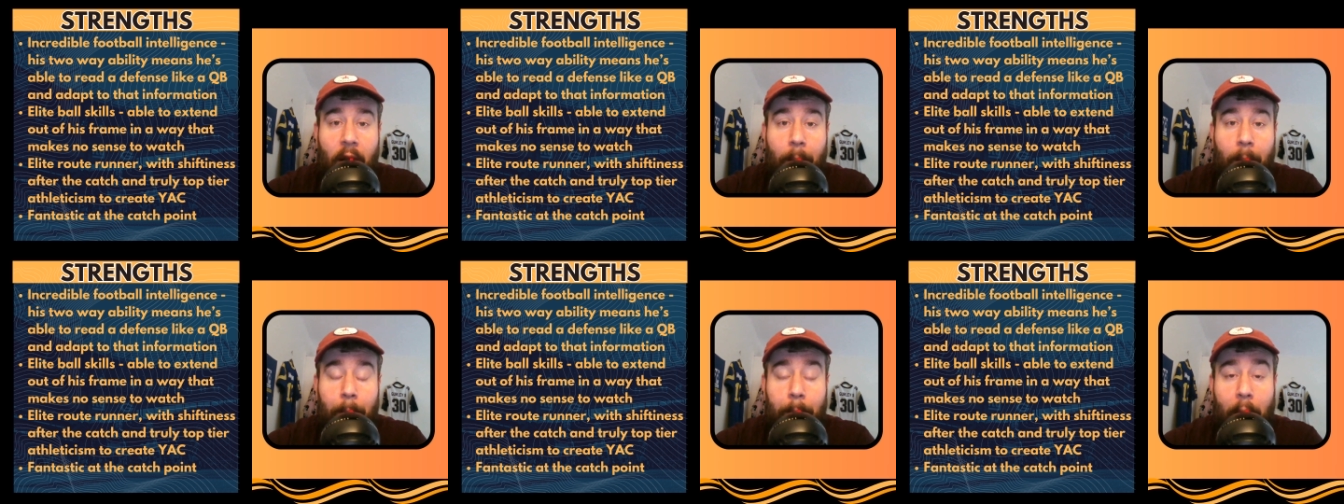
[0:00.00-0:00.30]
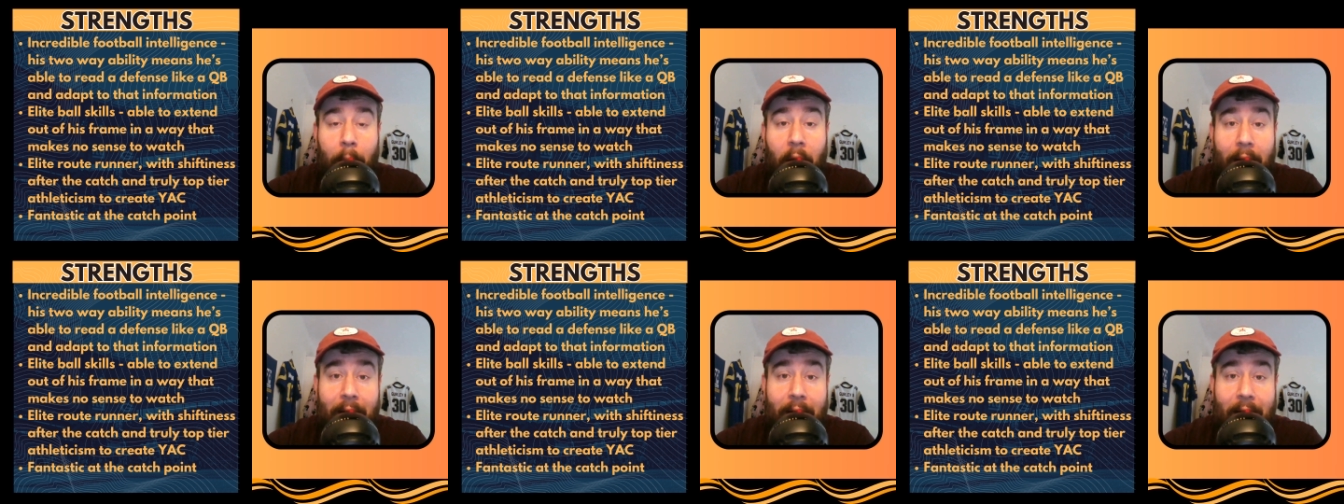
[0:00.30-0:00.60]

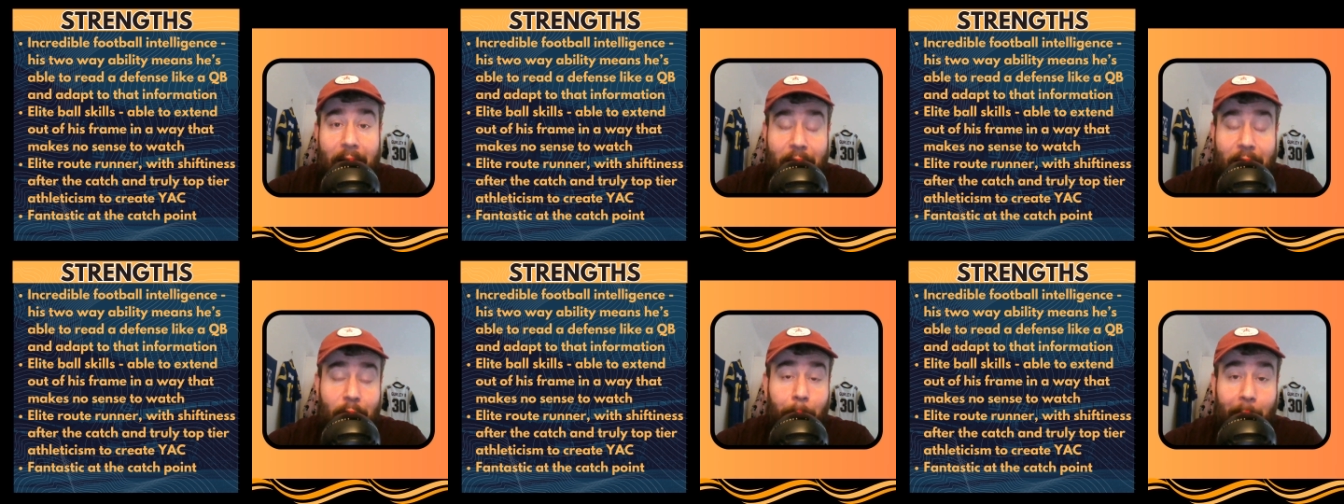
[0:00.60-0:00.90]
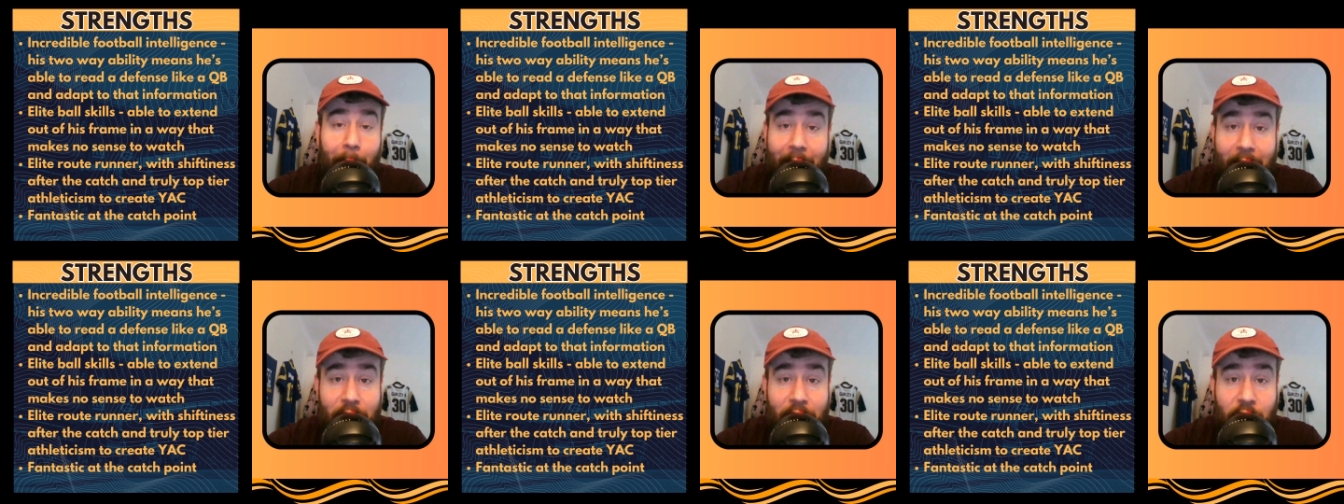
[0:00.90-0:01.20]
by either
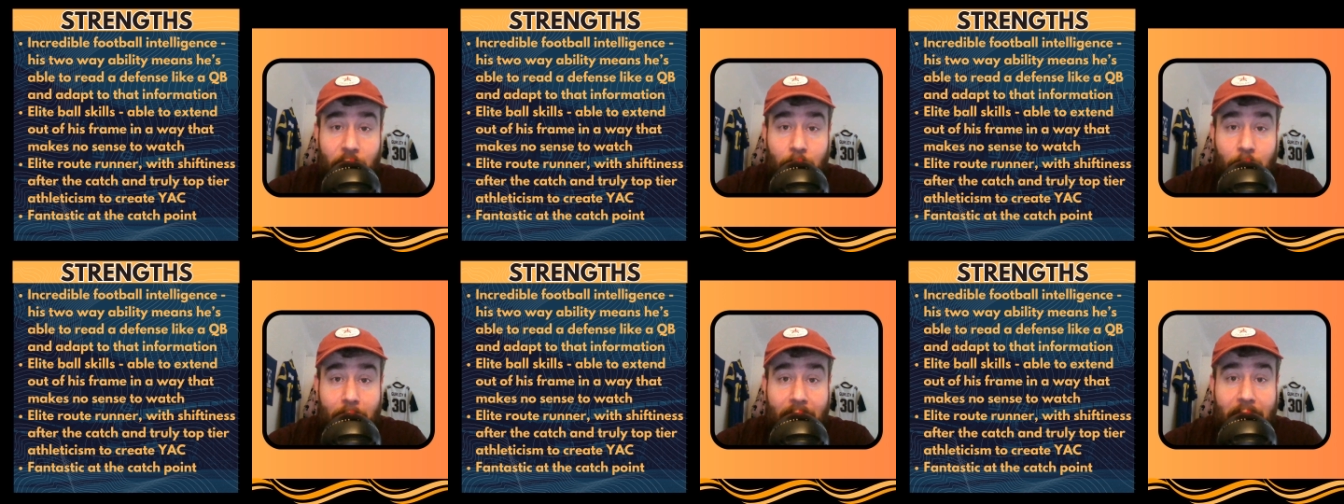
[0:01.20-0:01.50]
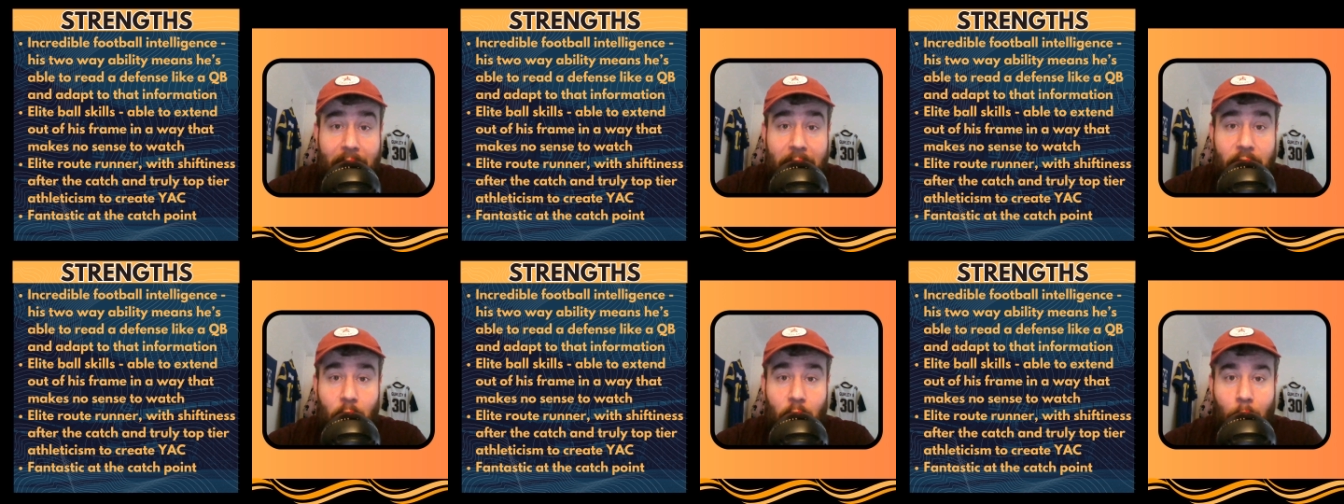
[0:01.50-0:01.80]
playing 2
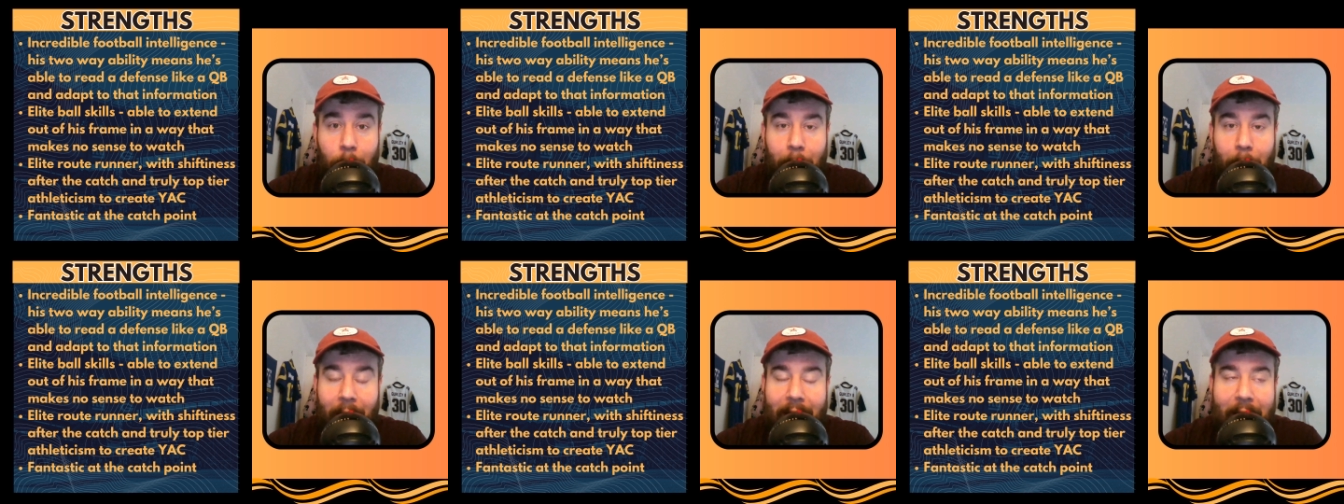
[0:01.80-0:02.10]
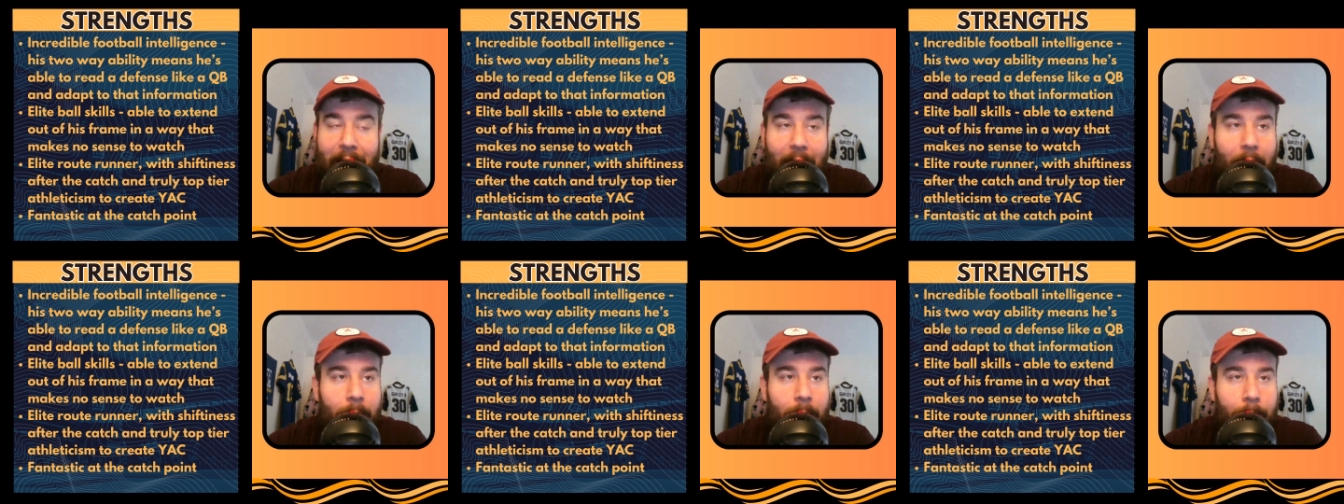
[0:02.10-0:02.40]
years or
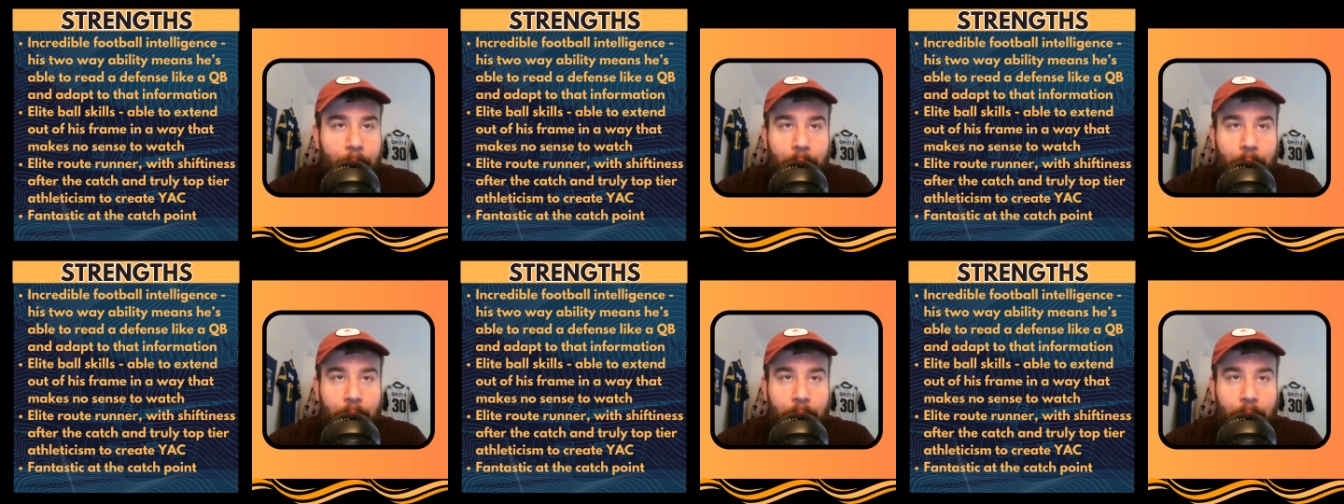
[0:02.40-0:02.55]
playing